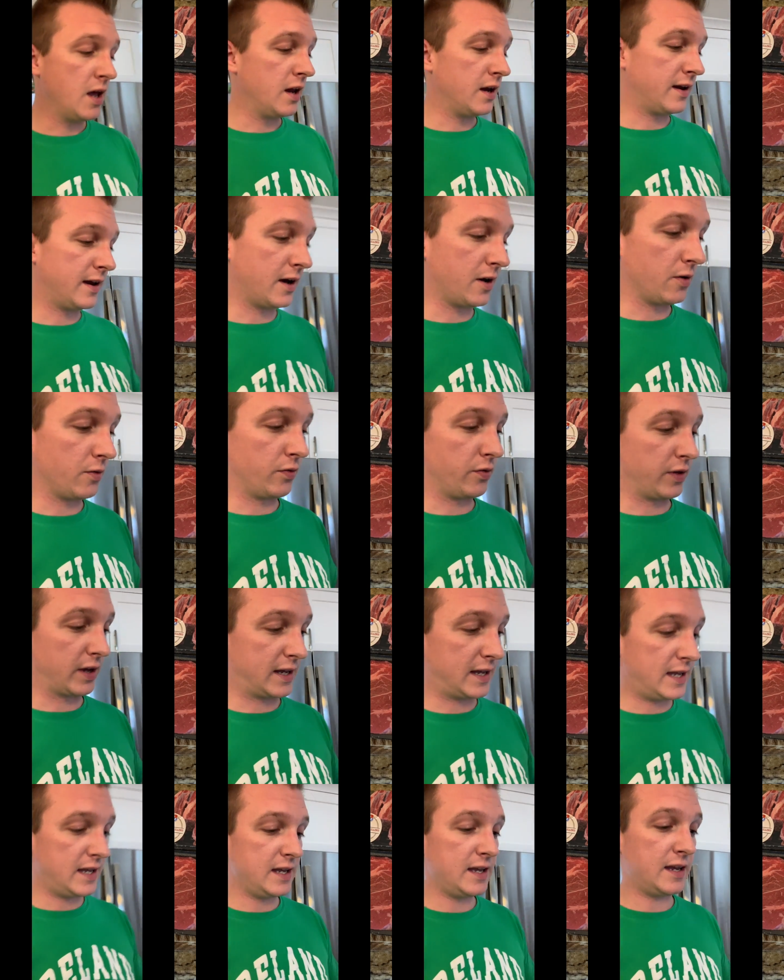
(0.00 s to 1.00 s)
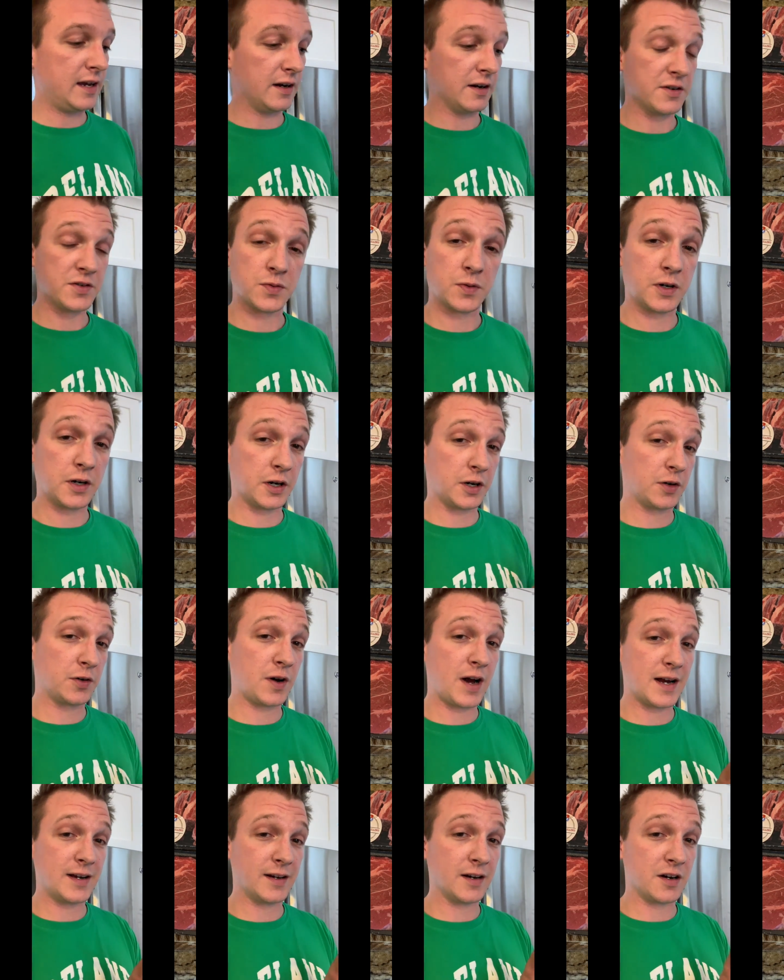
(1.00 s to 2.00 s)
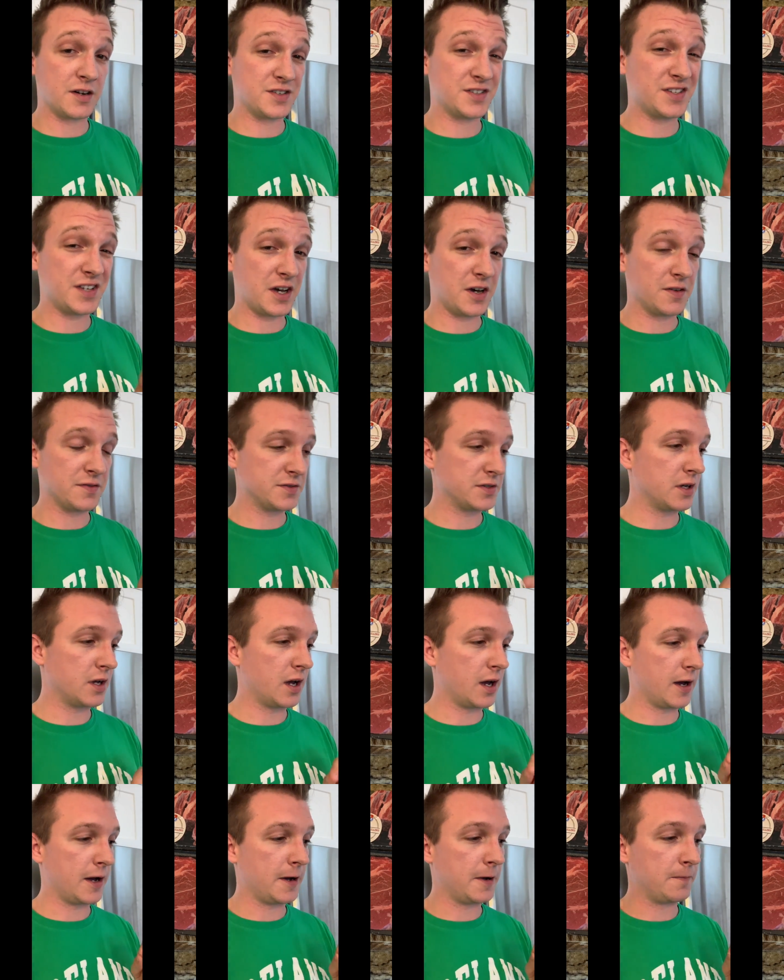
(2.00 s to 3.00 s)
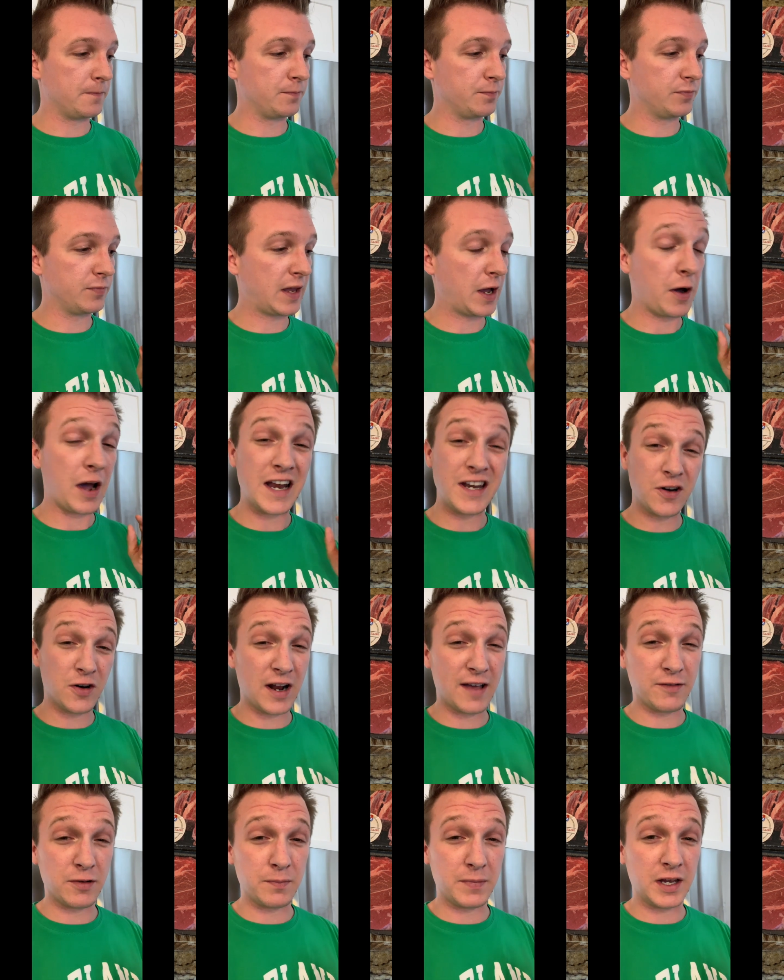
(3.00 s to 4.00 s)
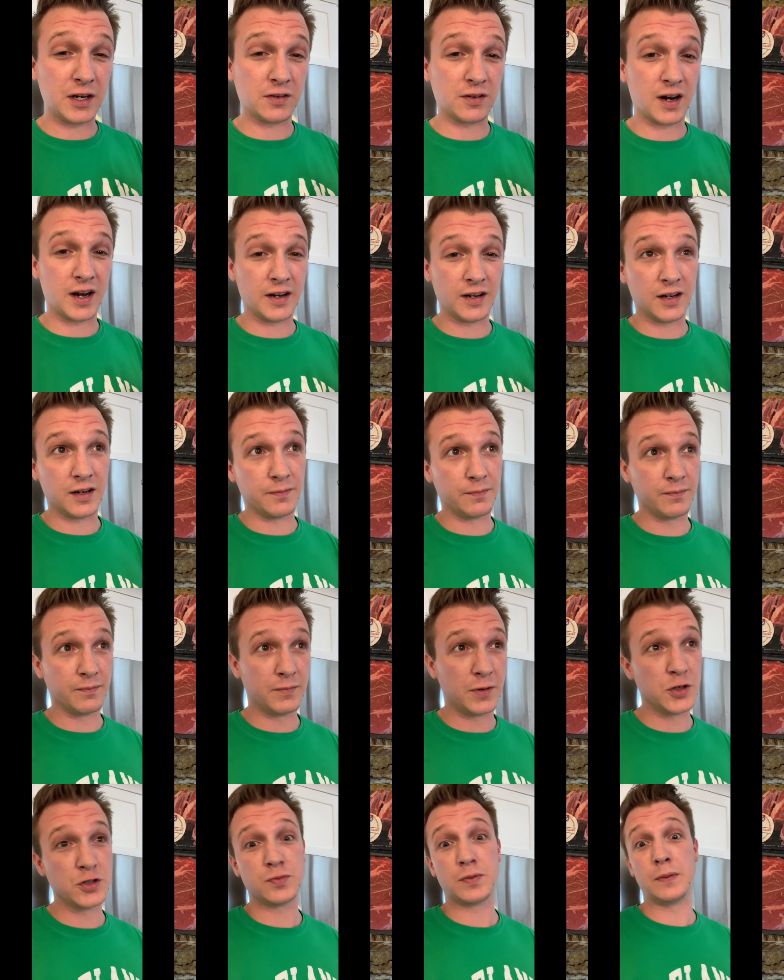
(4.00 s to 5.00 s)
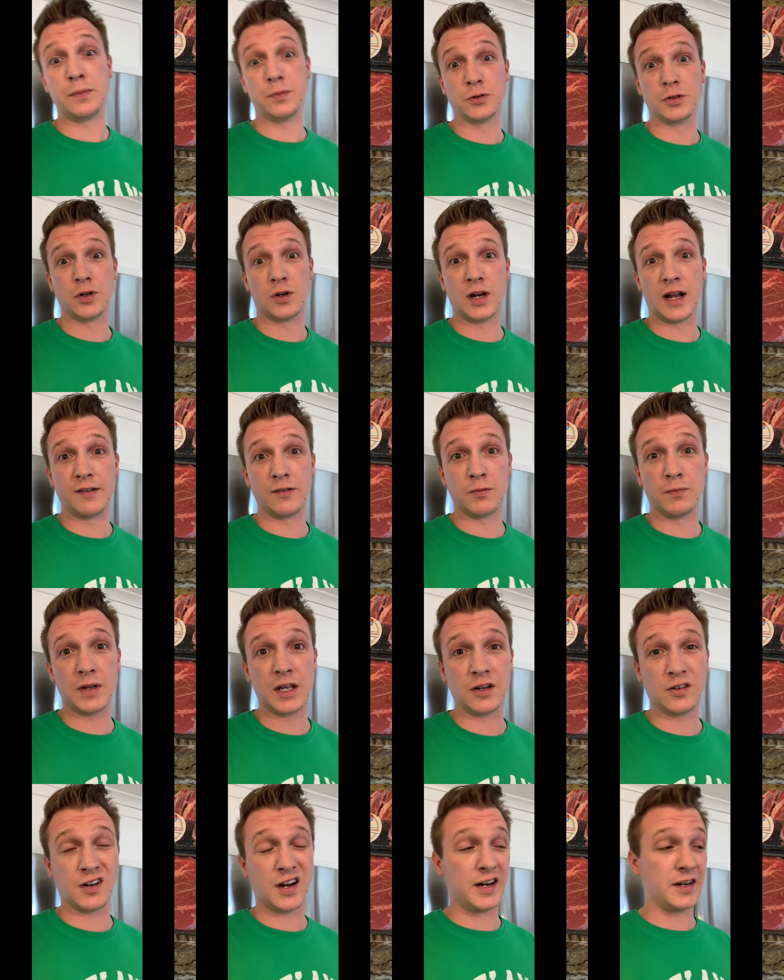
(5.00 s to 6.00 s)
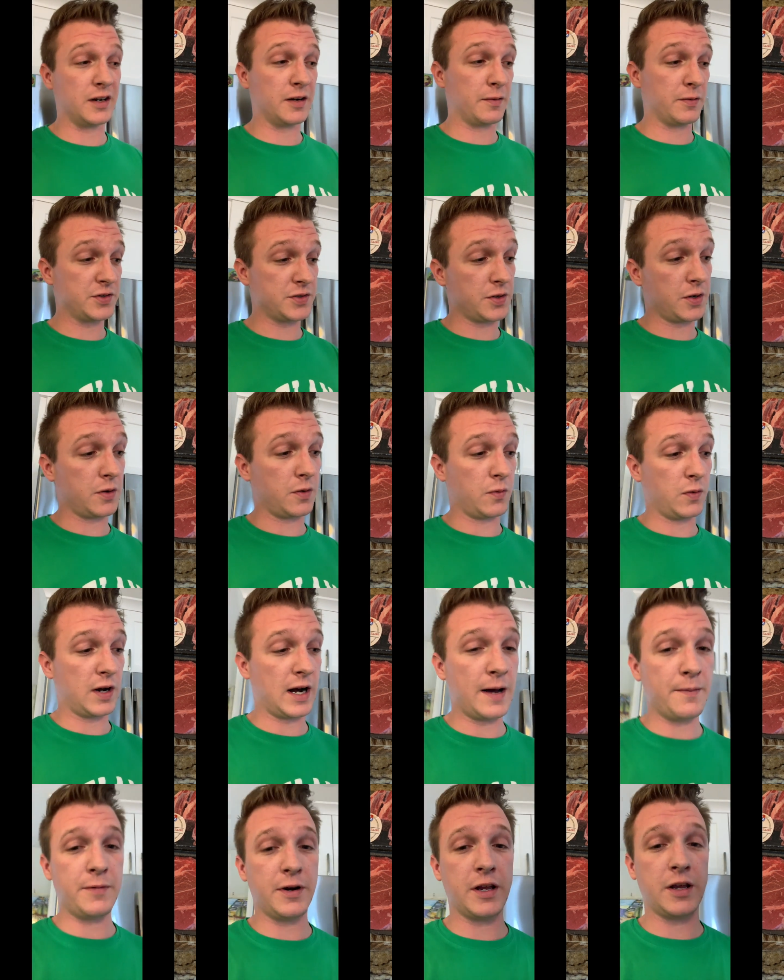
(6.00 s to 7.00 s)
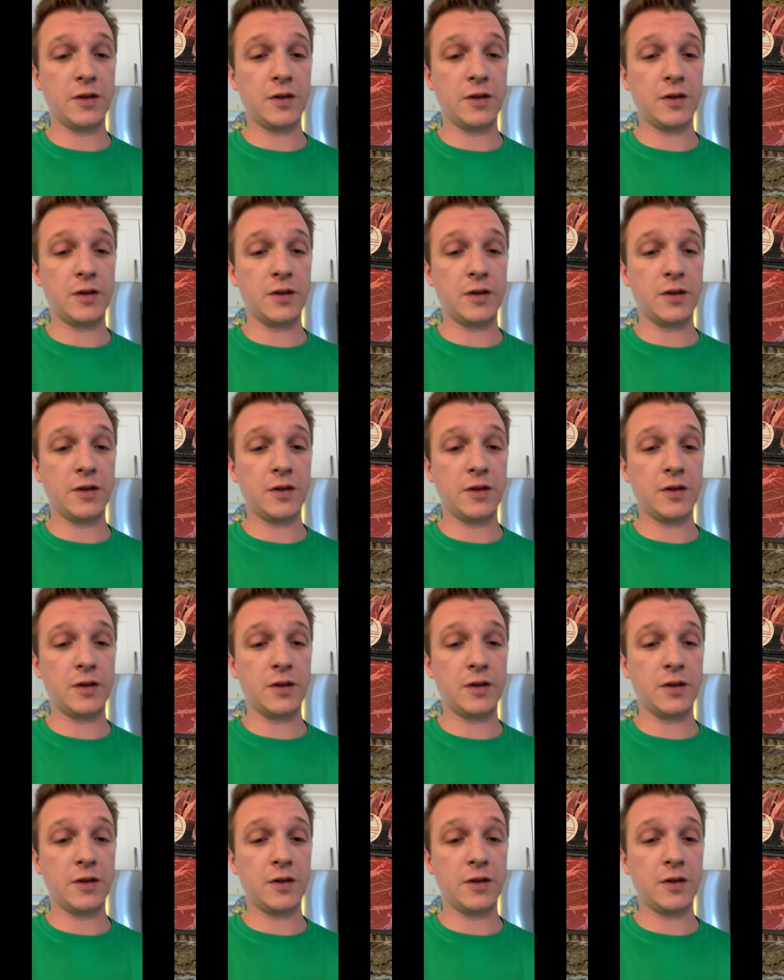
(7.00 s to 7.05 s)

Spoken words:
Now the key here is we're going to grind it ourselves. Now I don't have a meat grinder. Most people don't have a meat grinder. So what I'm going to